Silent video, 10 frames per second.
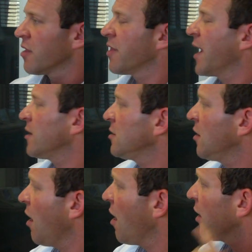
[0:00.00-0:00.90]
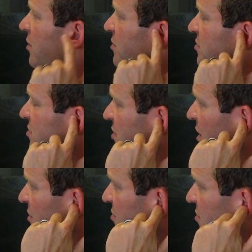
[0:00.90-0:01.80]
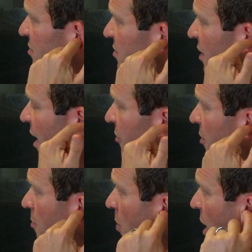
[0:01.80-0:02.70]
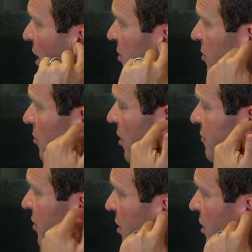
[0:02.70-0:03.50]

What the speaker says: That lock sits at the bottom of